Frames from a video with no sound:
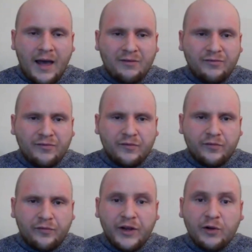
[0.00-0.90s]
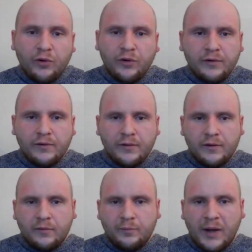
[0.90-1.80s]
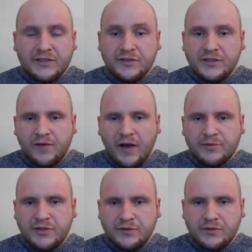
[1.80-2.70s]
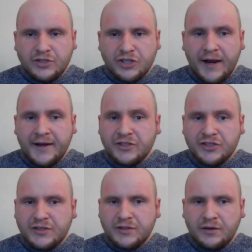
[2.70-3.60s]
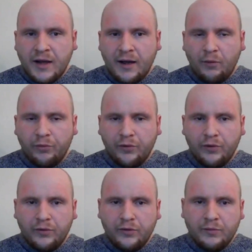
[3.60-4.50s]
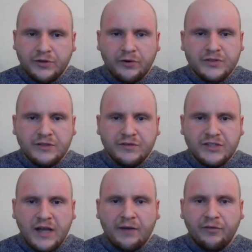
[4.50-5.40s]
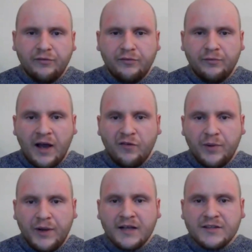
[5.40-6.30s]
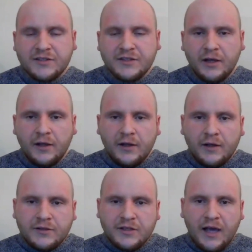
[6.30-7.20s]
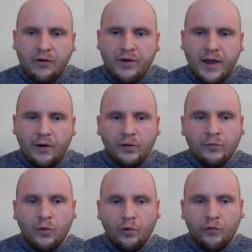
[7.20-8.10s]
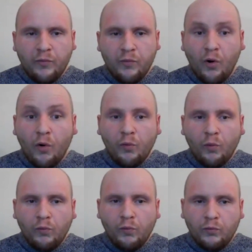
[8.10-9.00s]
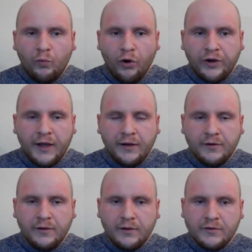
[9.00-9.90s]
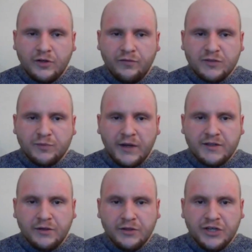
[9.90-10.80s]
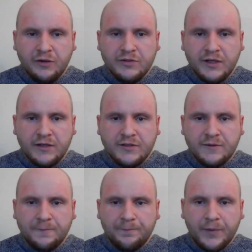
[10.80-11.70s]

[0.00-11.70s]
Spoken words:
Have frequent patterns of absence changed now that the majority of your staff might have been asked to carry out more remote working sort of aspects of the duties?